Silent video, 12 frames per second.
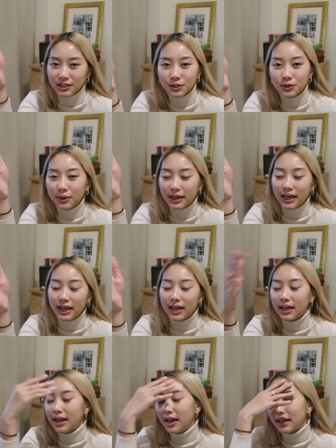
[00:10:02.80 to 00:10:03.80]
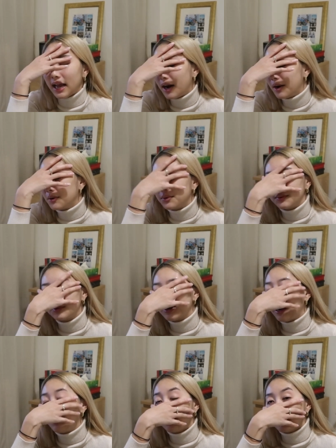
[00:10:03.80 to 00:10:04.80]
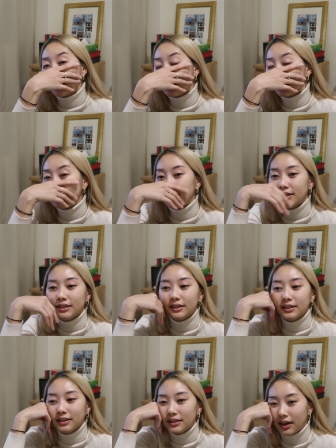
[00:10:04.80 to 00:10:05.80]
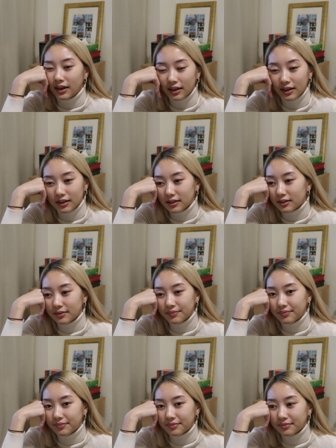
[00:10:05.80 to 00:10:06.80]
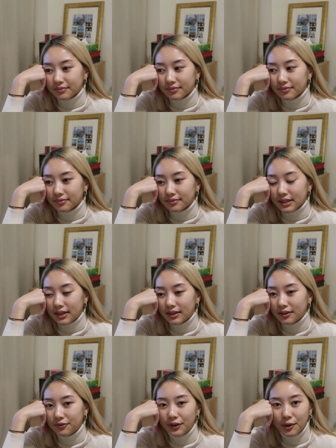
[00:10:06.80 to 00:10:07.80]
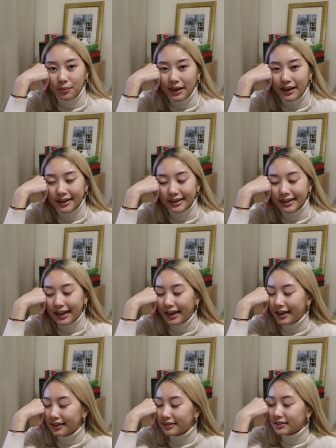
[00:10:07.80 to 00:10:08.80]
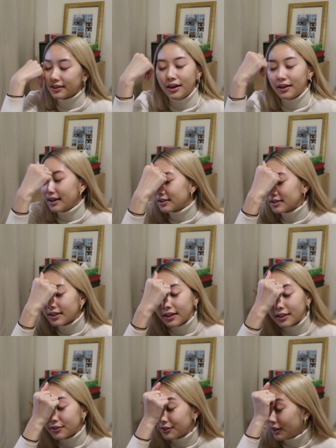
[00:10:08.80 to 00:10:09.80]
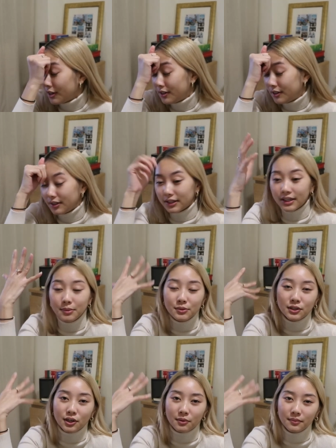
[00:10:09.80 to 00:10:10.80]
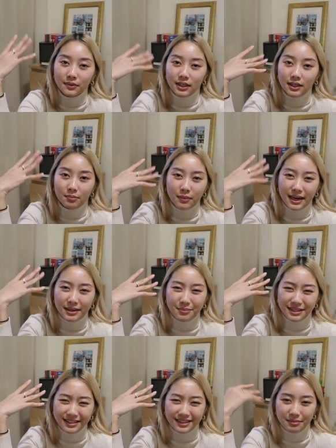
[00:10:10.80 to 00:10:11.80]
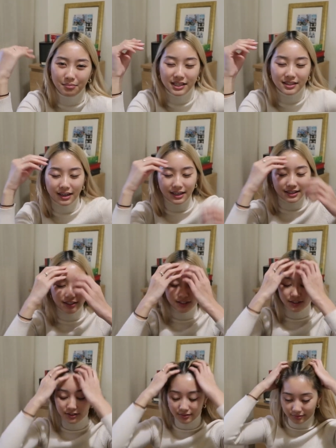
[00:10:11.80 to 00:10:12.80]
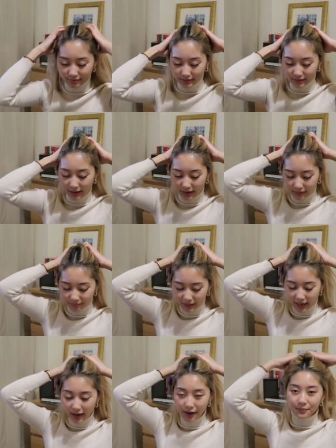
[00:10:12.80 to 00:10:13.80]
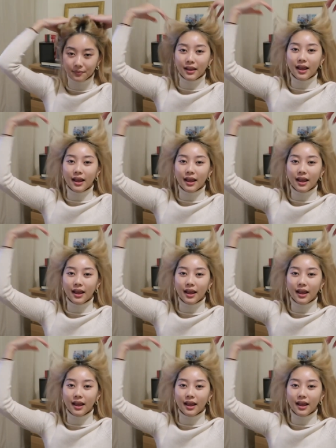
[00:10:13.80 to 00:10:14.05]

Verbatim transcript: to do with it and how how am I gonna film it and all that stuff so it keeps your mind busy basically so yeah I don't know